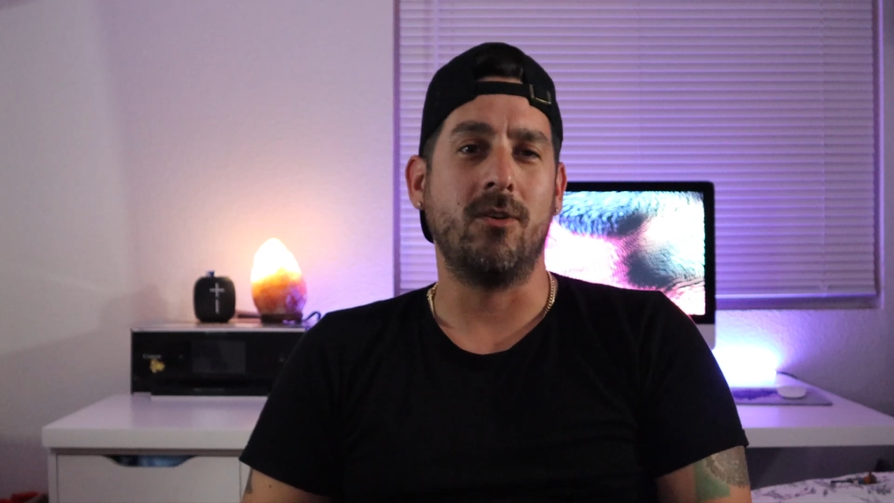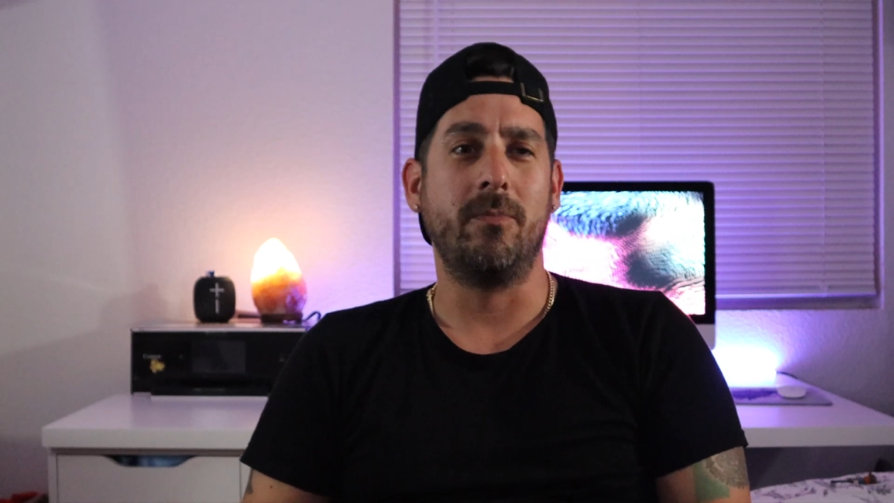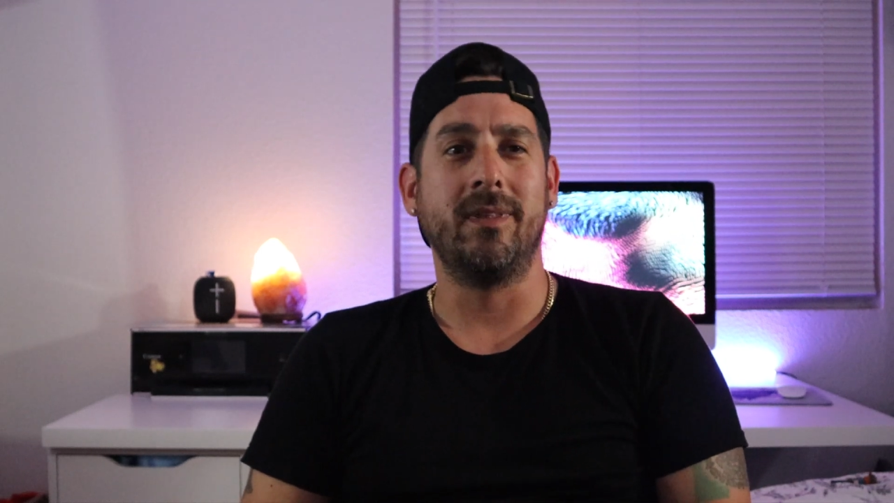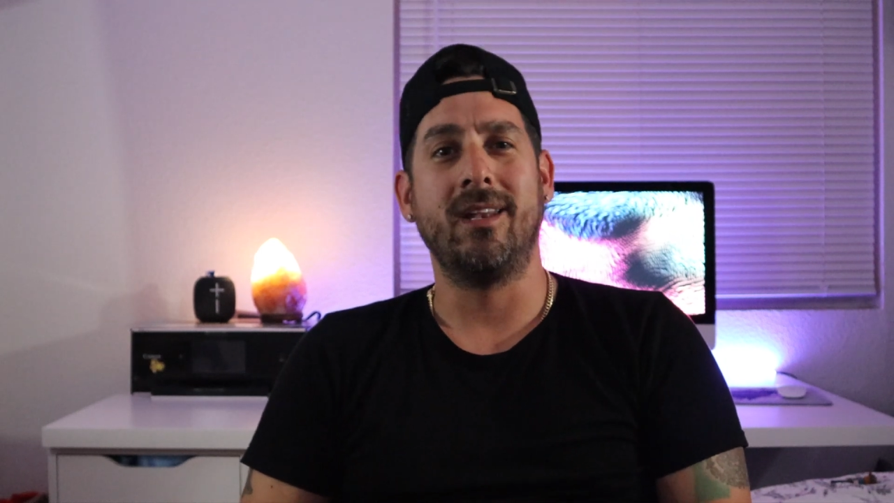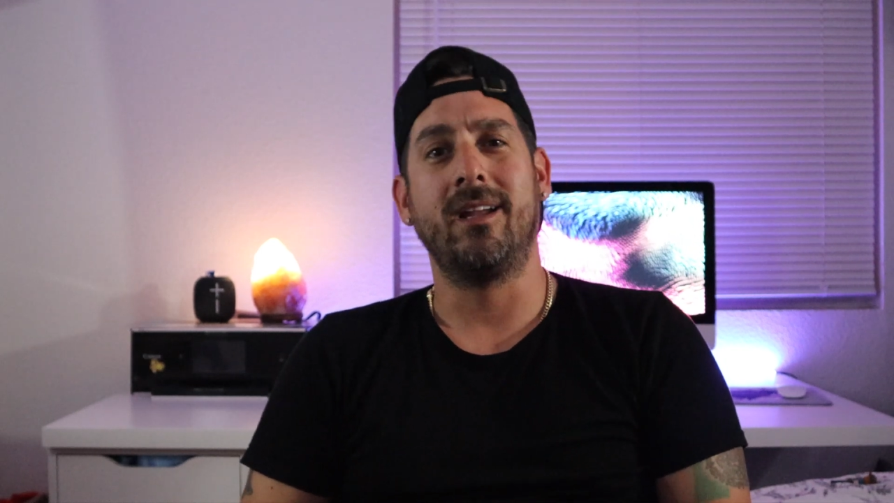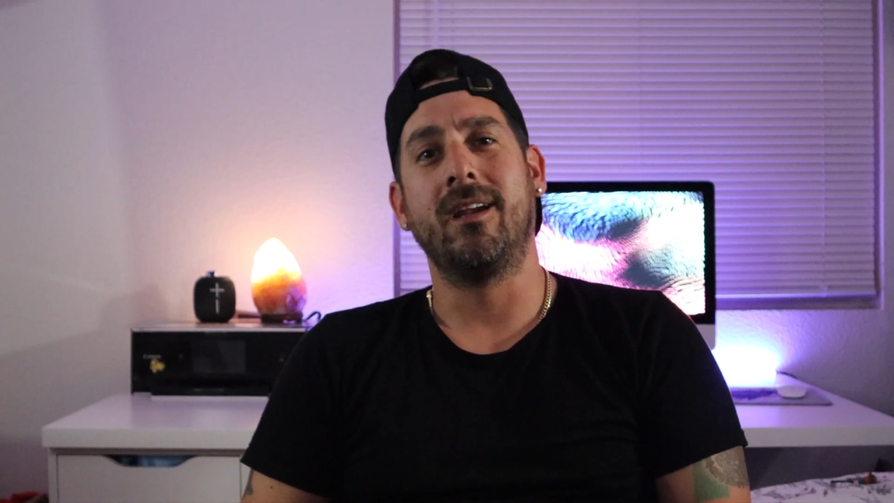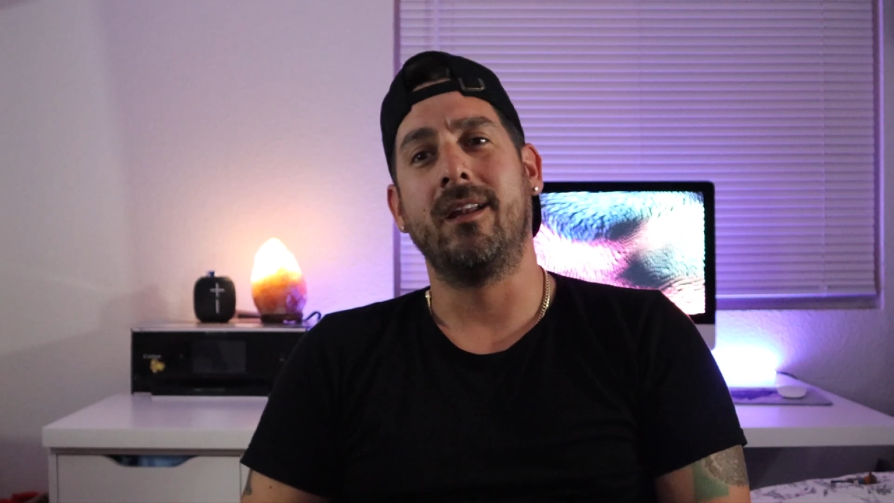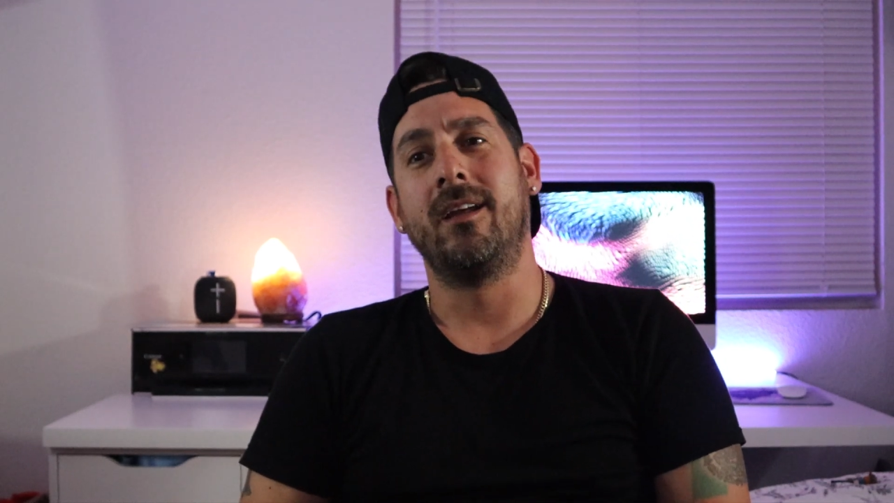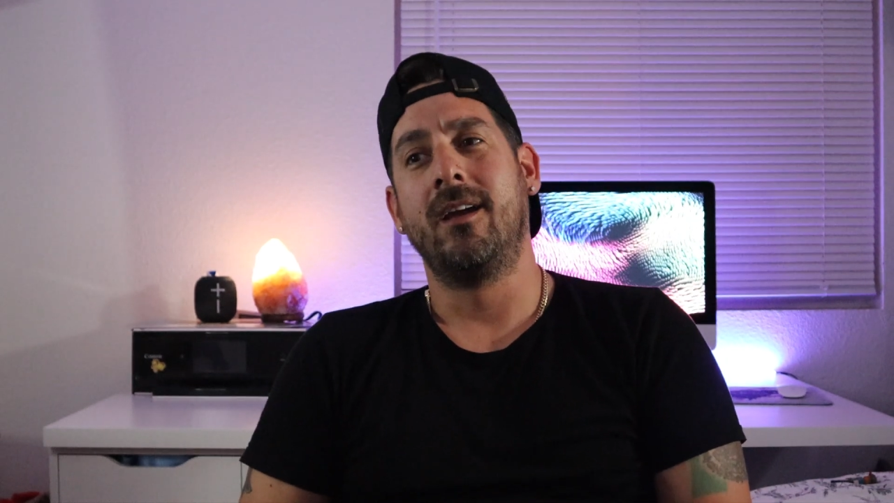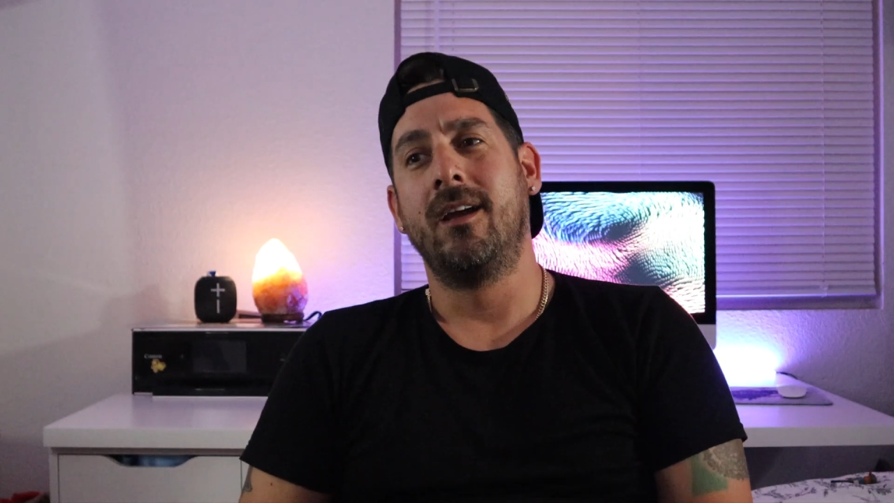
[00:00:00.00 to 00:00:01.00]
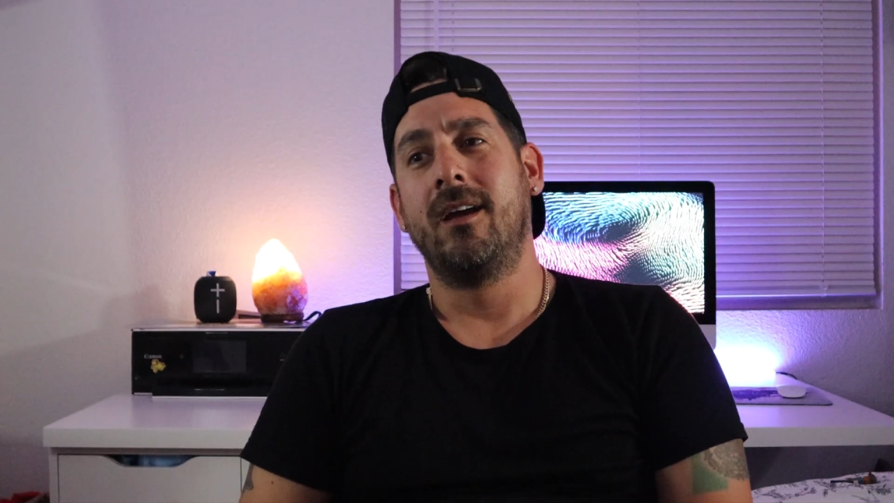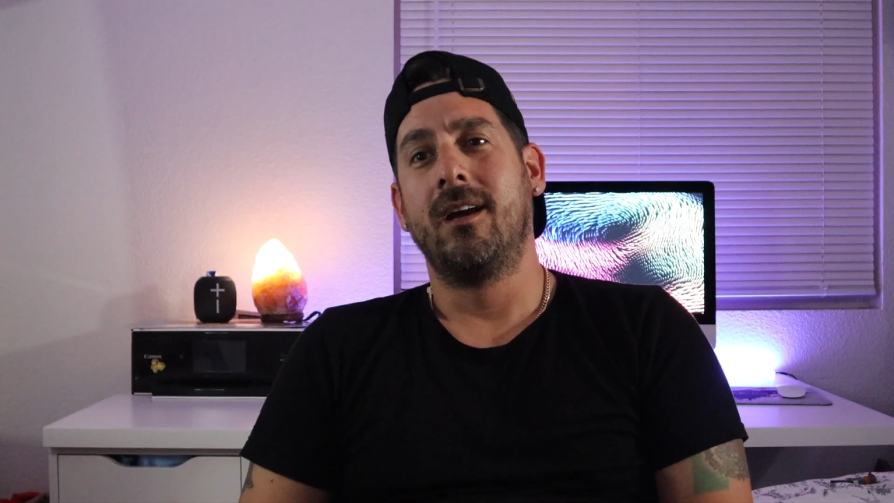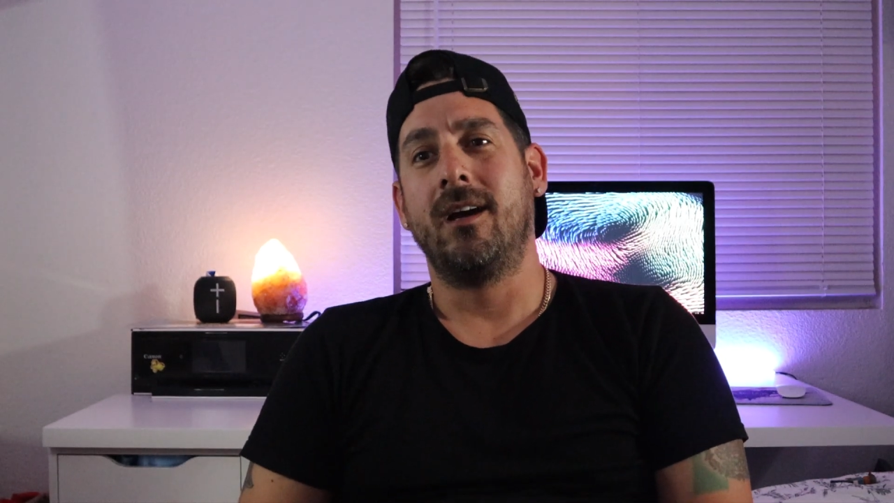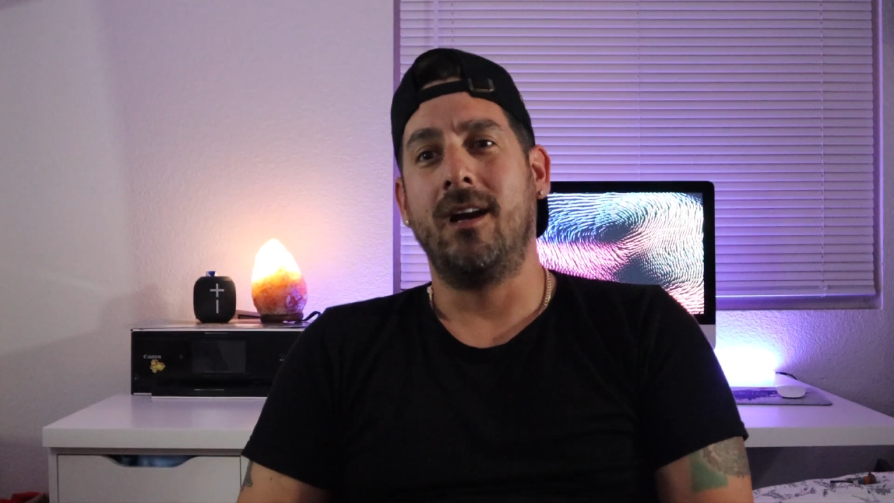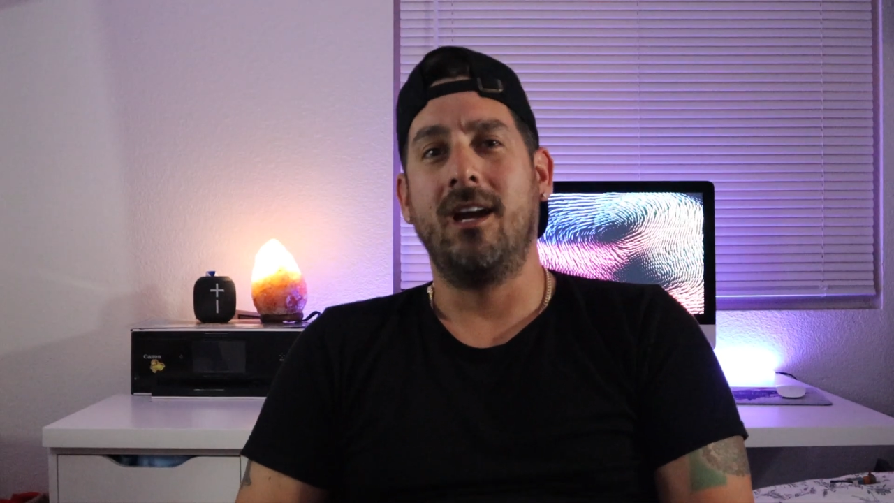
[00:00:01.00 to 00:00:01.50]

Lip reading: So, but then again, I